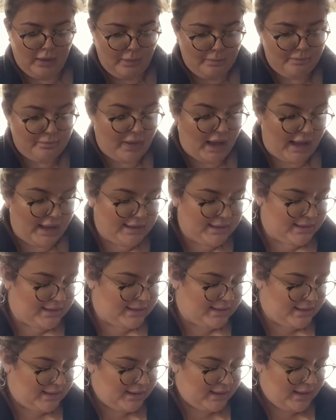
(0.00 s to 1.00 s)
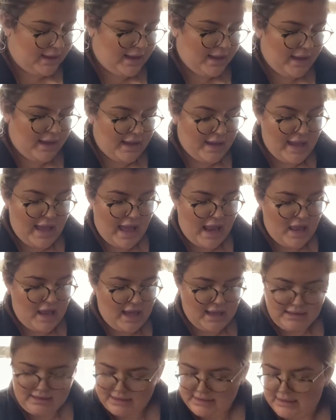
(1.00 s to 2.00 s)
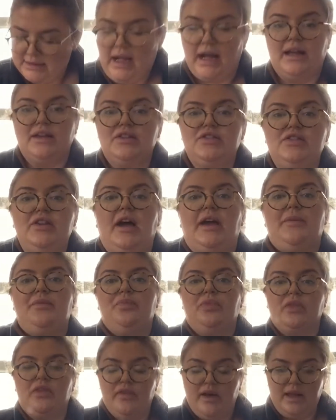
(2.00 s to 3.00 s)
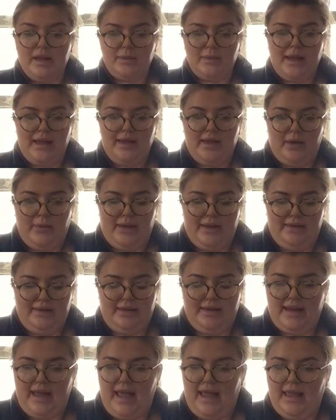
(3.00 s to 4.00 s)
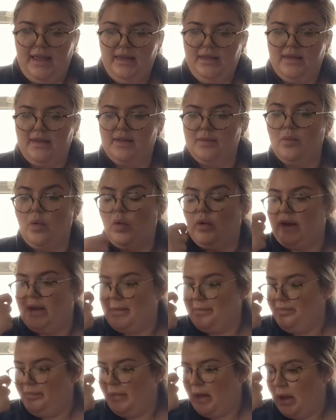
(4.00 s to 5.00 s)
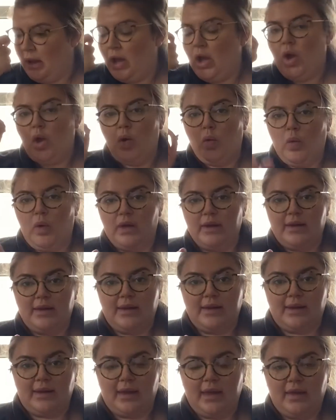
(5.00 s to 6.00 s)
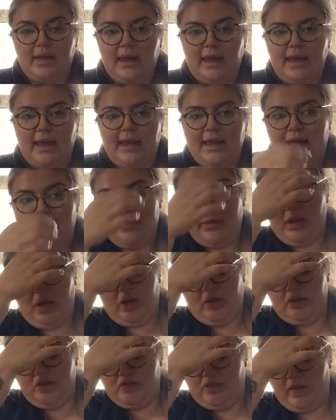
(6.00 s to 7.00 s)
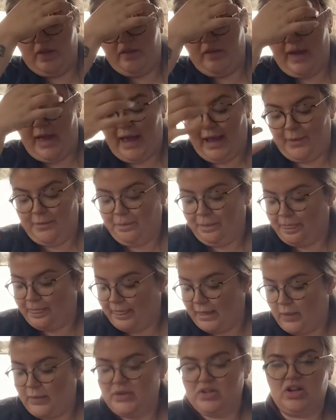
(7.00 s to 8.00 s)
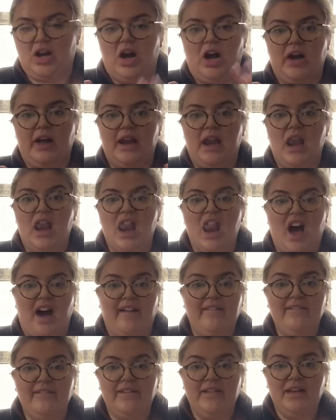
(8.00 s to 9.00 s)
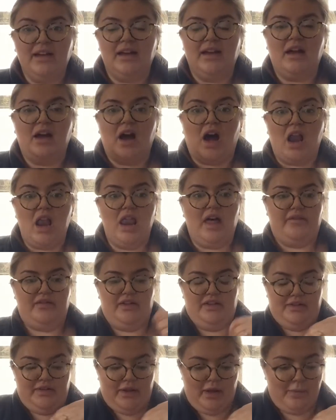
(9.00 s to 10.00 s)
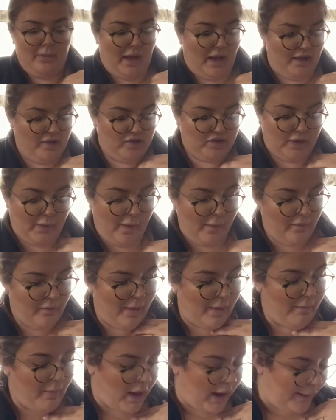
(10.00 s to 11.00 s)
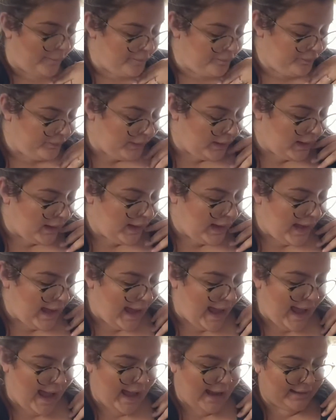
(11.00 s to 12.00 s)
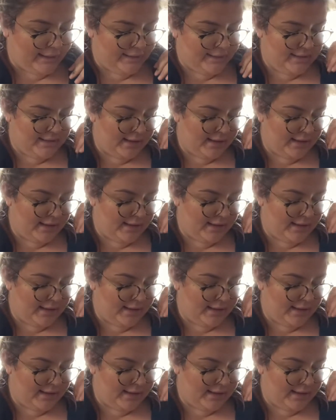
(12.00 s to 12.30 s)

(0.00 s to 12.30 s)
but yeah, let's start. So, first place I went today, this morning, was the Game and Country Fair, which I love. I love it so much. I went with my mum and